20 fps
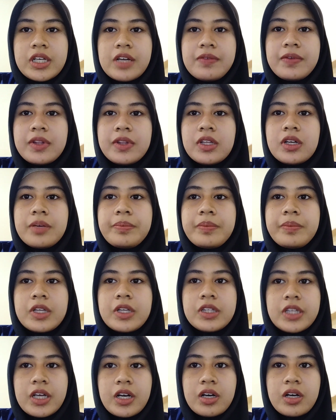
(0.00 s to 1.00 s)
develop
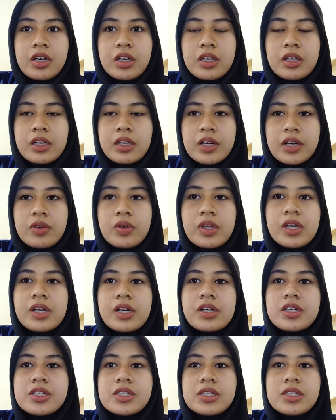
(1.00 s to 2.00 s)
their
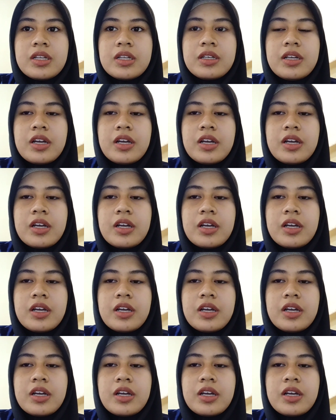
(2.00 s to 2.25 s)
careers,